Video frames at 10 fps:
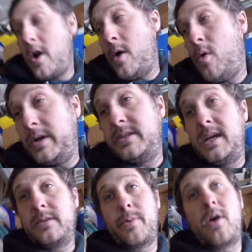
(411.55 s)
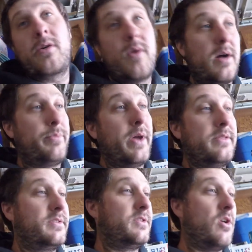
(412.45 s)
I want to take the Bronco out and play in
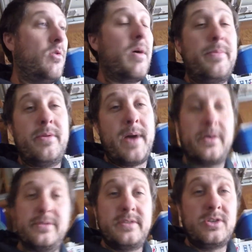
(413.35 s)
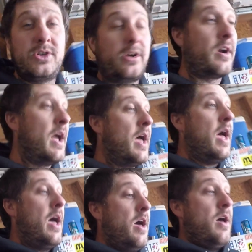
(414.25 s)
the snow up in the mountains this year.
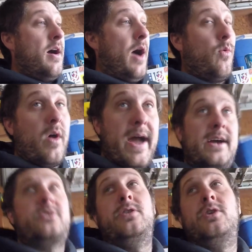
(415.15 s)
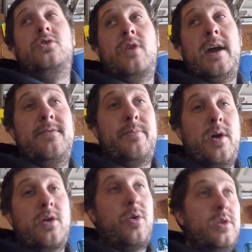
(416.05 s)
I want to actually drive the
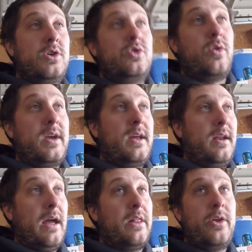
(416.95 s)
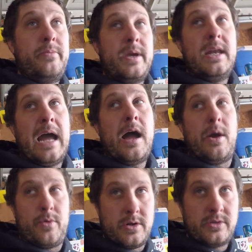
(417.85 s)
Bronco and enjoy it a little bit. I
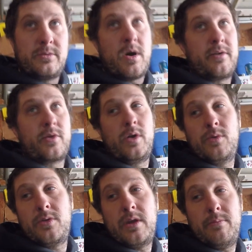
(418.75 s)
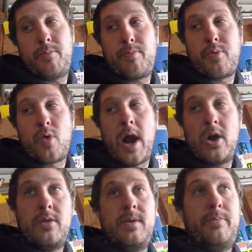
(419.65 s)
want to do some off-roading with it
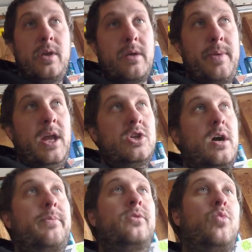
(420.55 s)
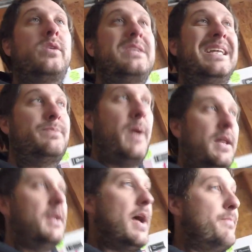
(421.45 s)
prior to me putting a paint job, because once it gets
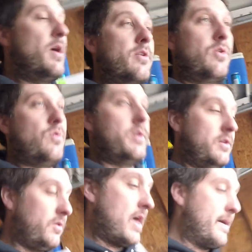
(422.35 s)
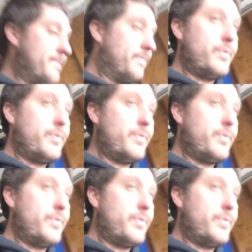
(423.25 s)
painted, I'm not going to want to do that.